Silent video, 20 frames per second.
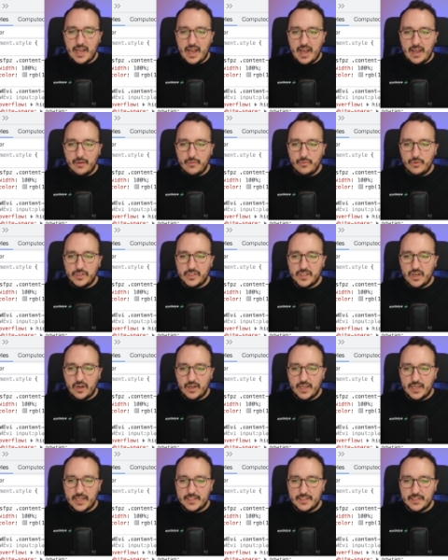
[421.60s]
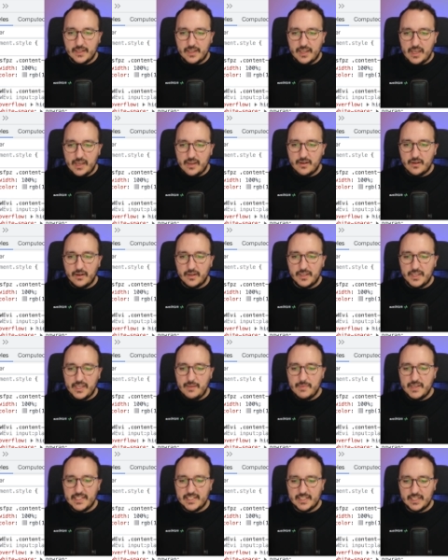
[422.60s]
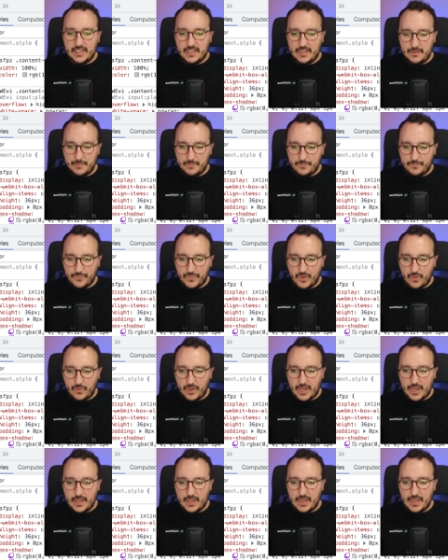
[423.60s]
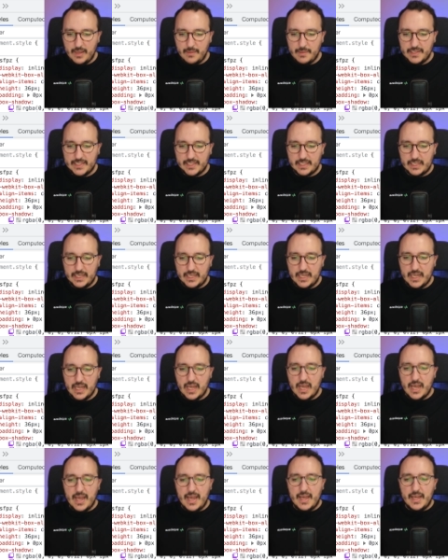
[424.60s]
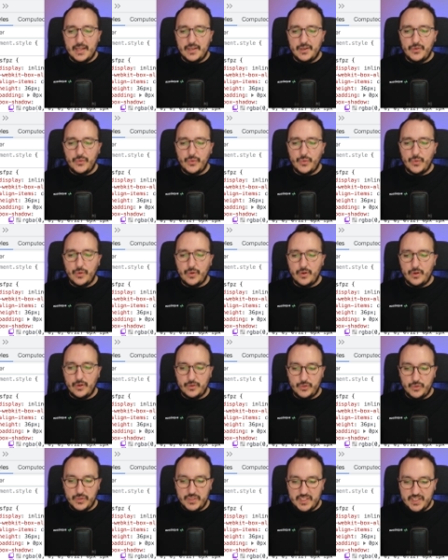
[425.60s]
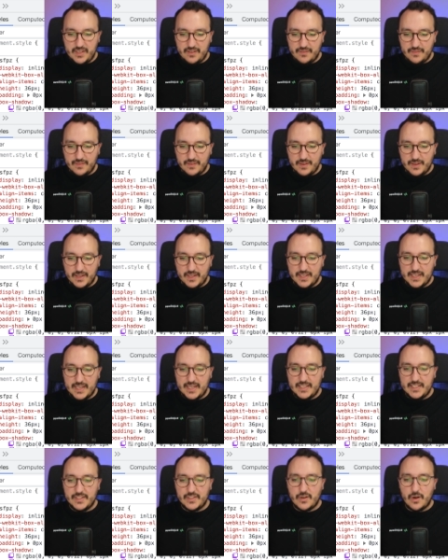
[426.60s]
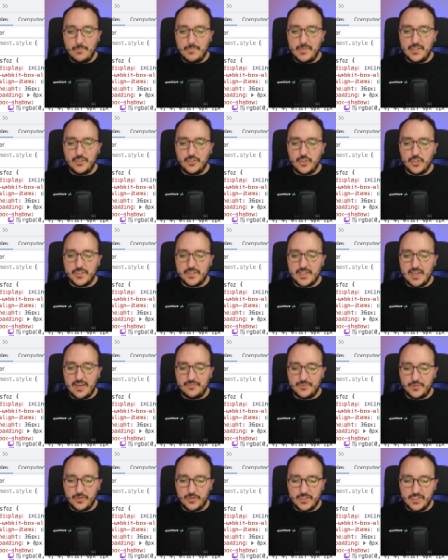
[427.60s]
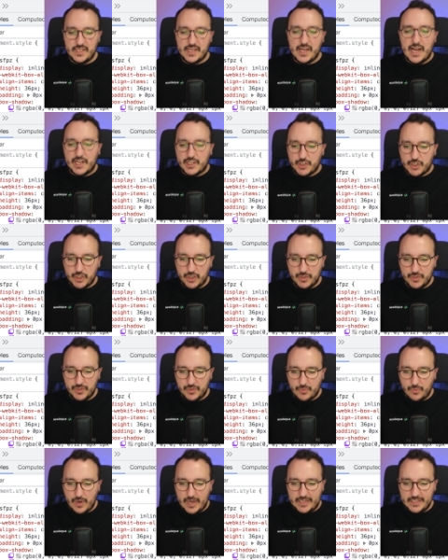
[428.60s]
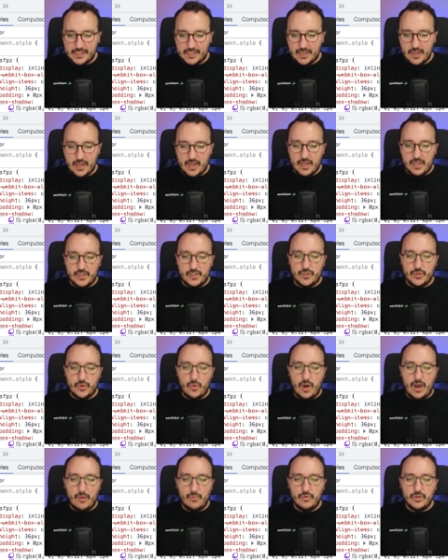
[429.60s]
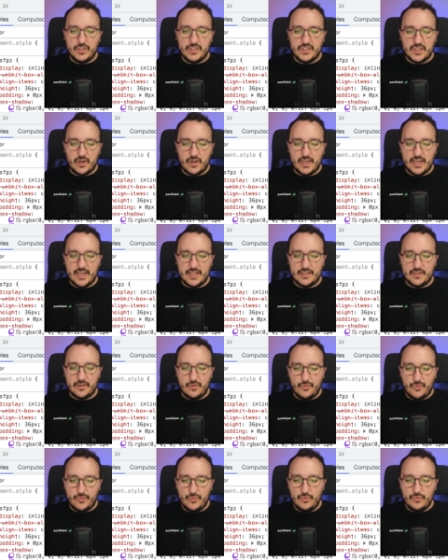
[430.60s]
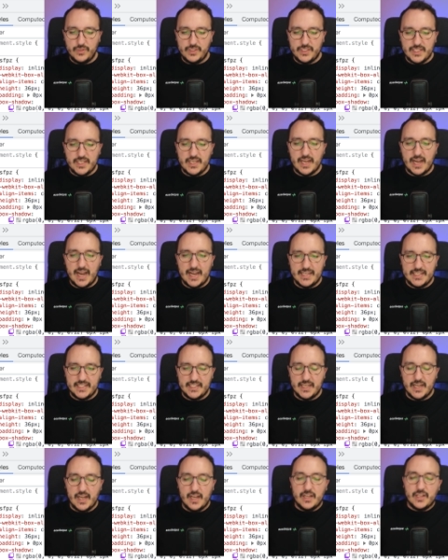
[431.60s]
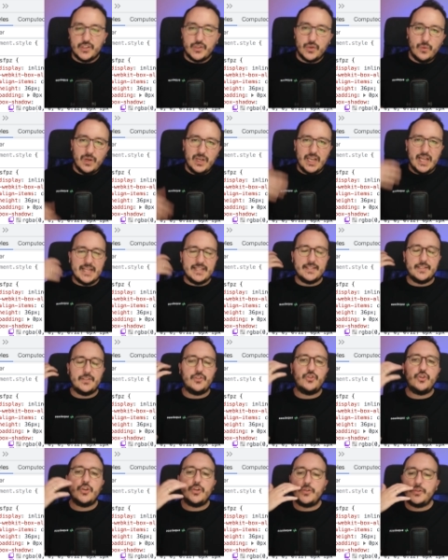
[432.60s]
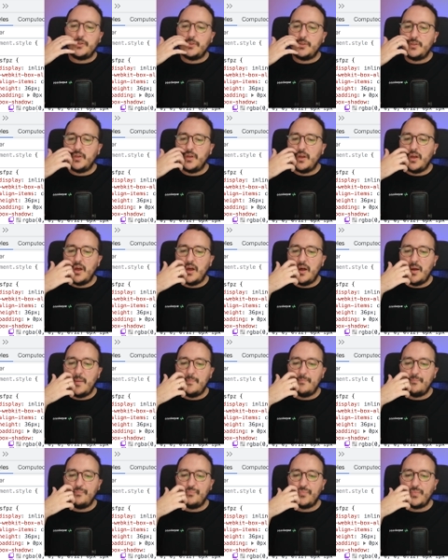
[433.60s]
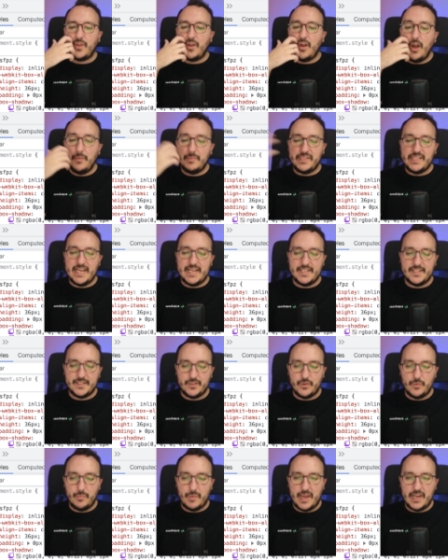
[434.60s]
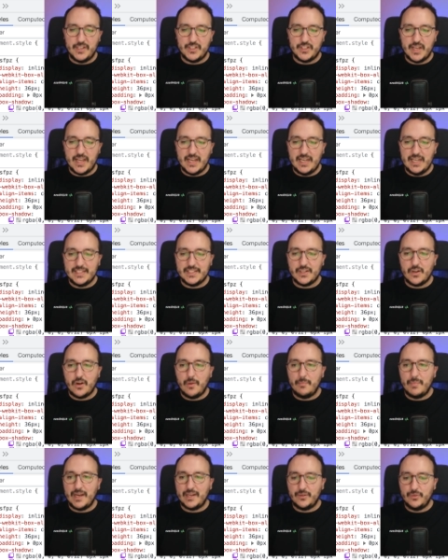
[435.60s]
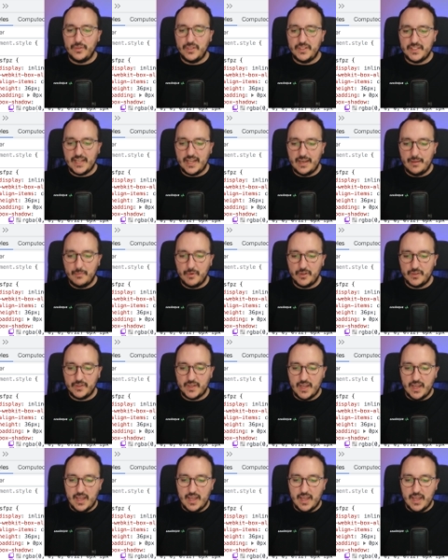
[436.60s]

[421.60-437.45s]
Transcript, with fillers: I would target here immediately, okay, immediately, the, uh, the div that is coming just after the actions, right? So I would target through the ID. So let's just um, update the page and let's come back to this element